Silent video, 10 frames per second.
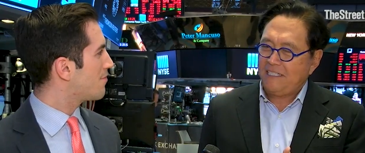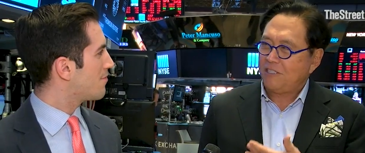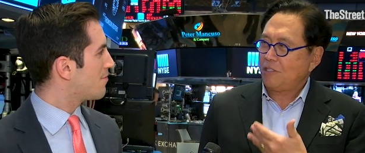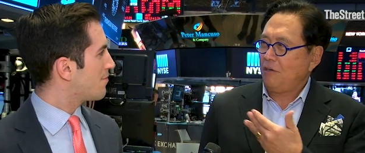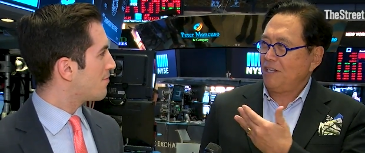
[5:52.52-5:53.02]

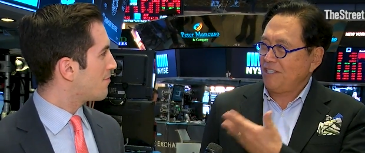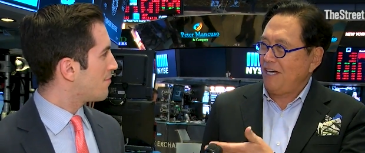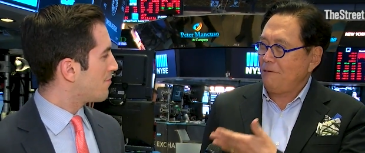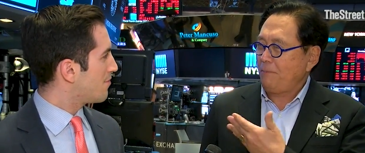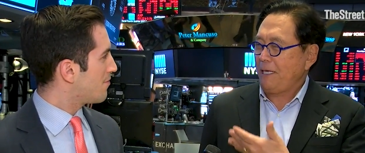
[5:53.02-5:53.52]
Speaker 1: So as
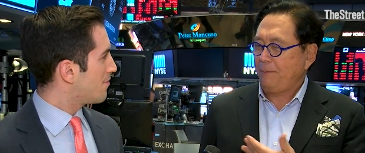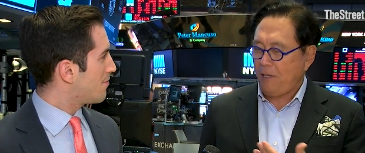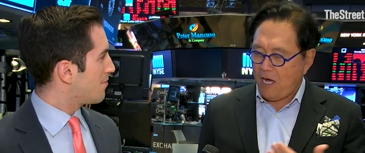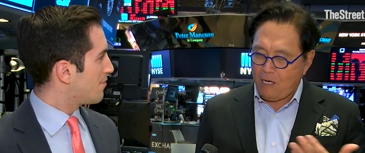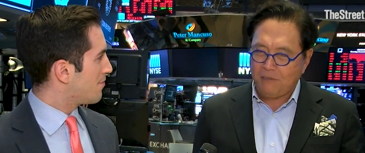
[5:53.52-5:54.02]
young
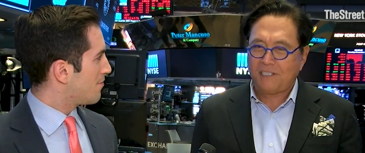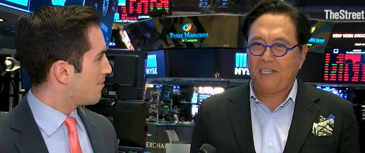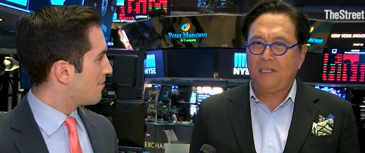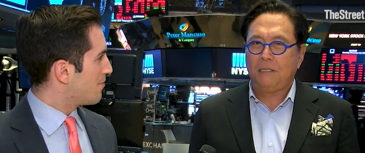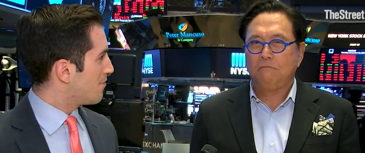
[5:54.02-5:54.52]
people, I always
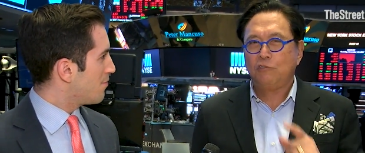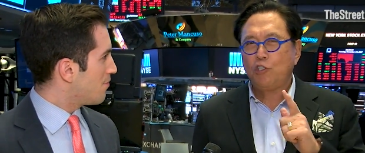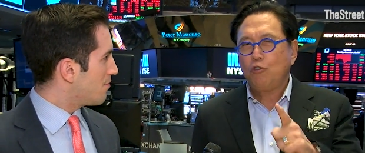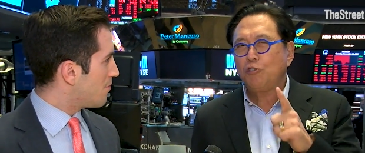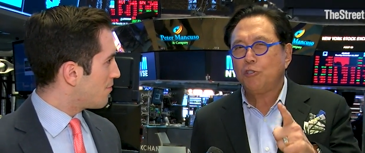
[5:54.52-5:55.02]
say to them,
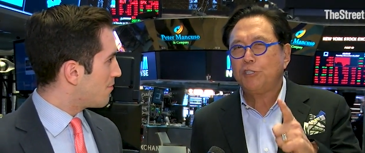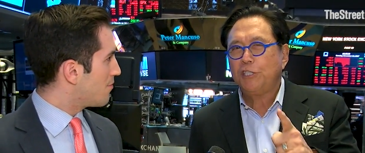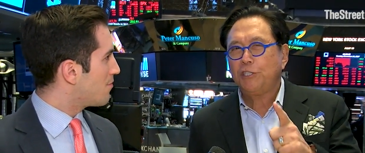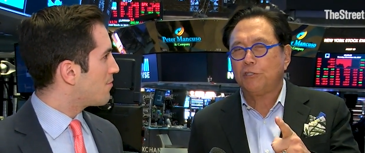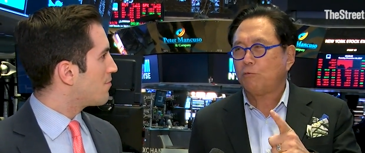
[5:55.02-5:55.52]
choose your
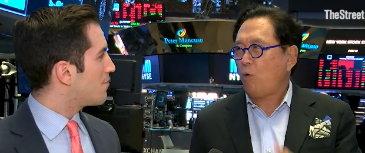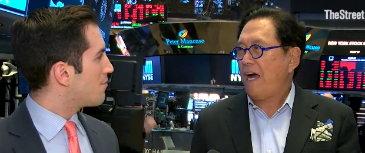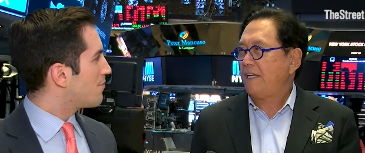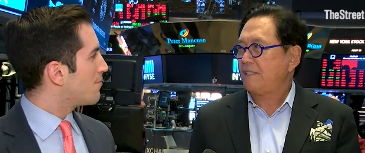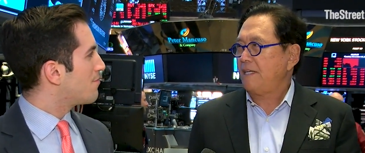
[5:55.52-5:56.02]
teachers
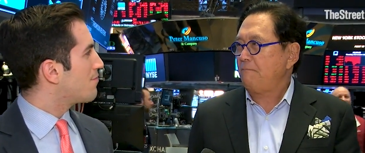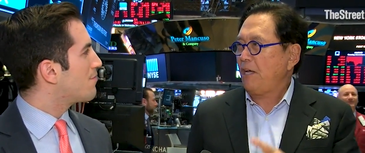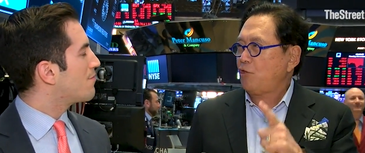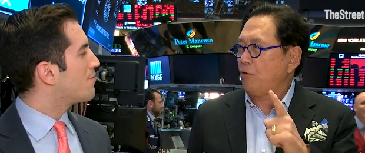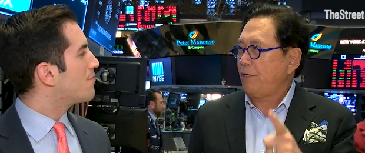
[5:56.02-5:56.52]
wisely.
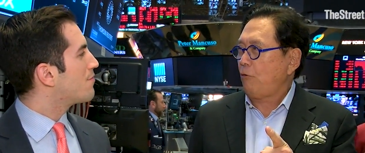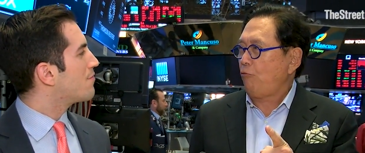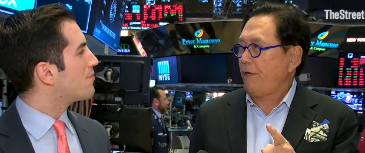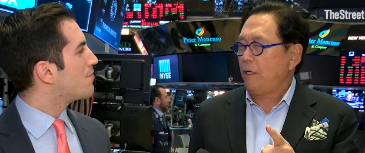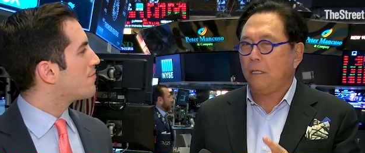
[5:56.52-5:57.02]
Make sure they're
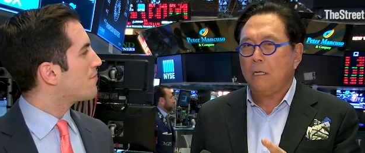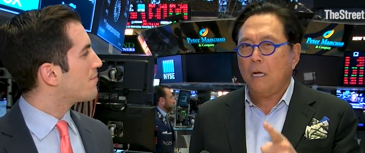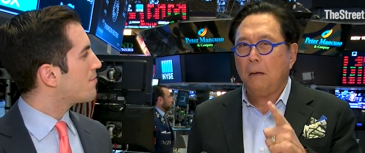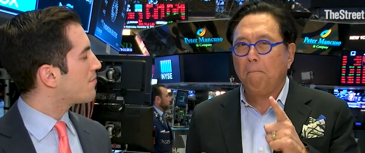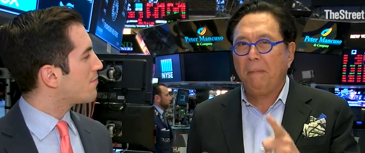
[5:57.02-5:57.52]
real.
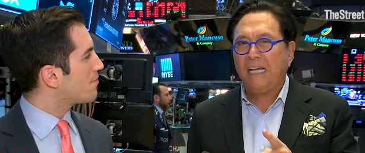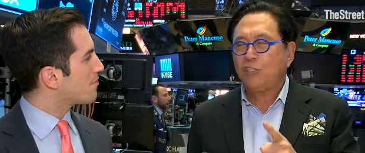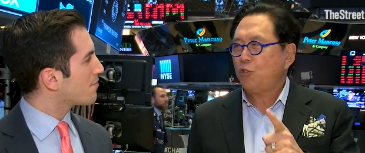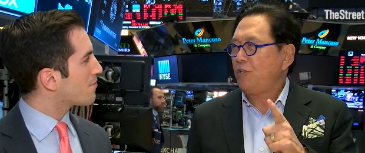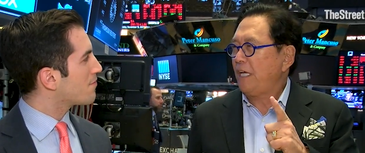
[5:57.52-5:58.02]
Make
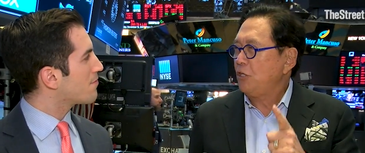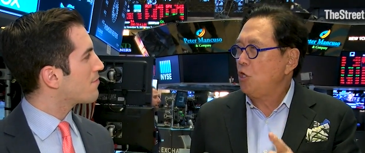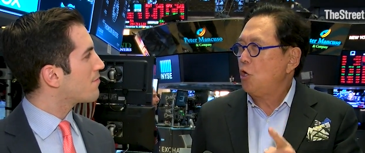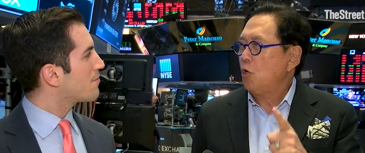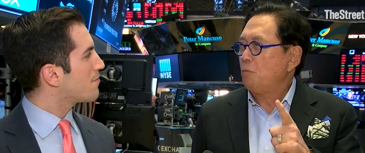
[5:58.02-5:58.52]
sure they
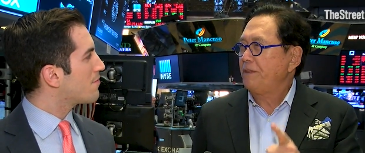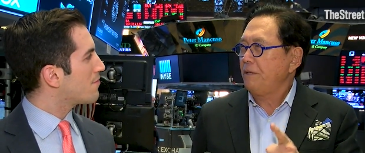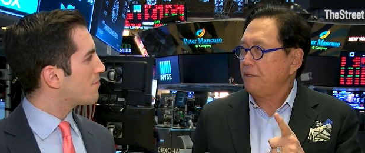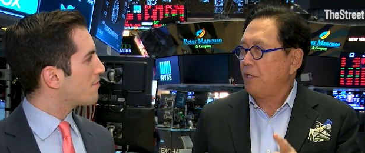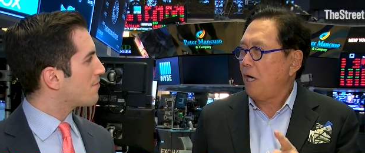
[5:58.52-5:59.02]
know what
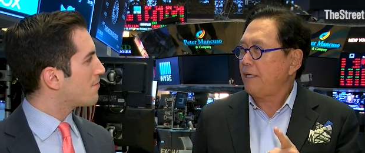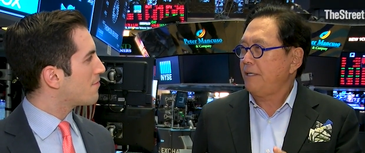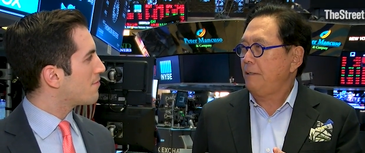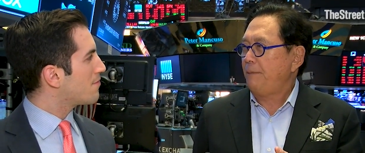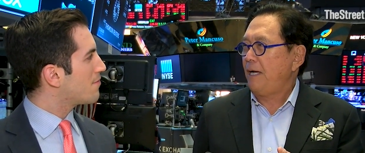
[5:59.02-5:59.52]
they're
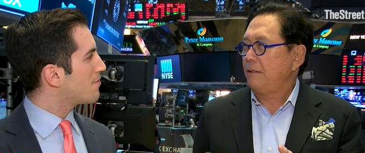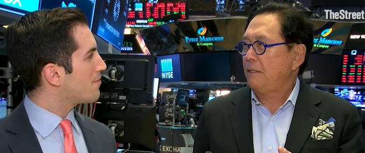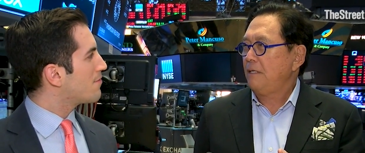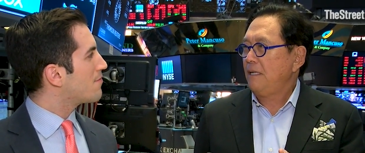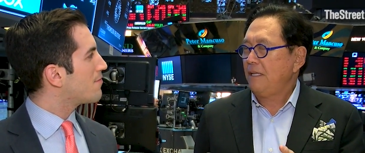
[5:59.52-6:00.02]
talking about.
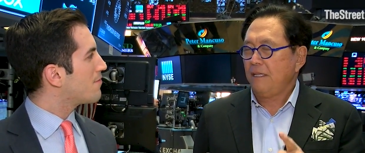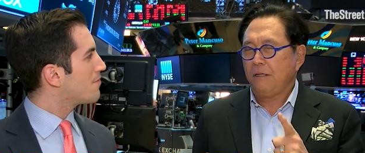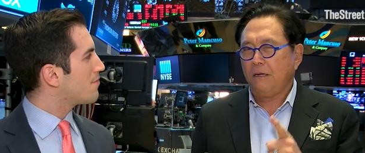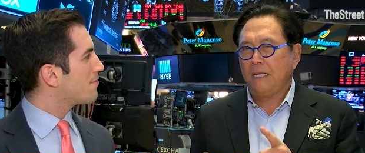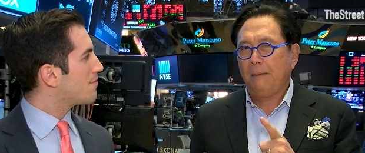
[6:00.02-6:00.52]

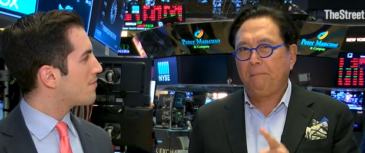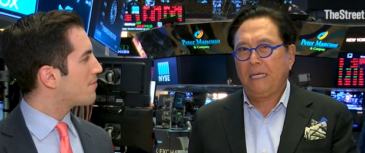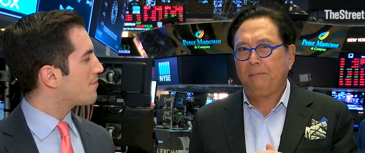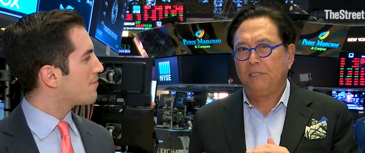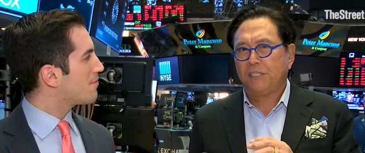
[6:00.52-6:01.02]
They're not
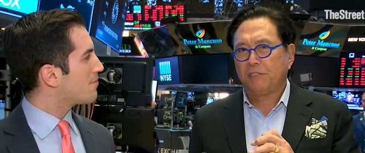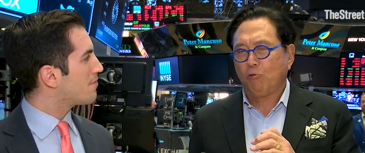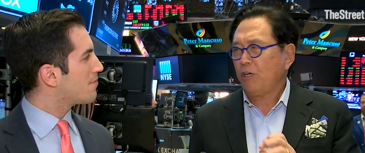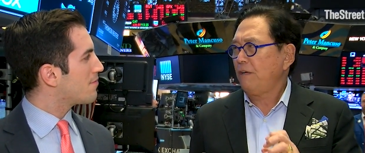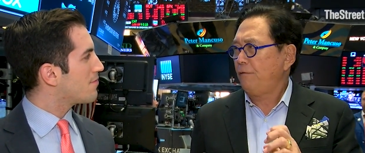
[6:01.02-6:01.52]
people
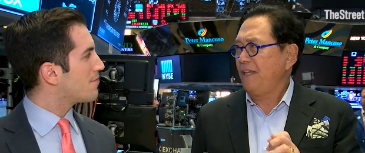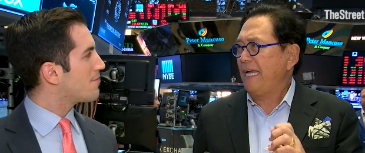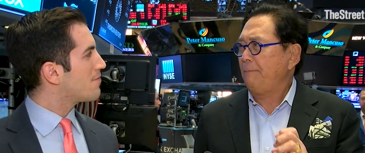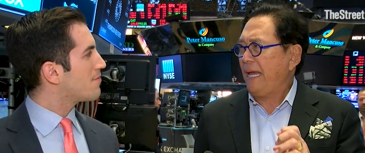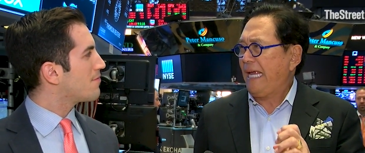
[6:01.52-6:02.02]
just working for
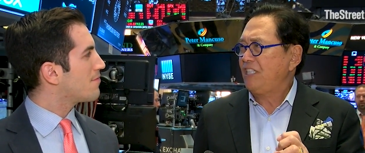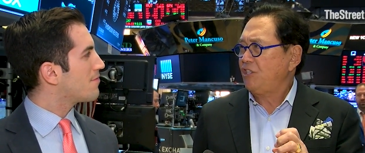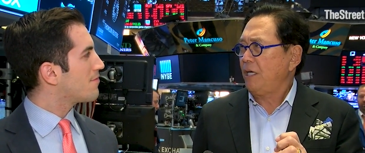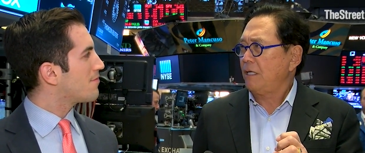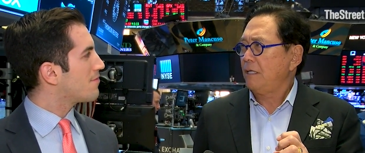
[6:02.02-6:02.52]
that
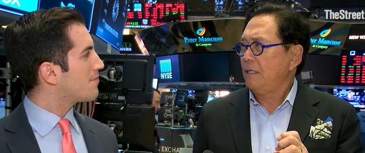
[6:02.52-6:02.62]
paycheck.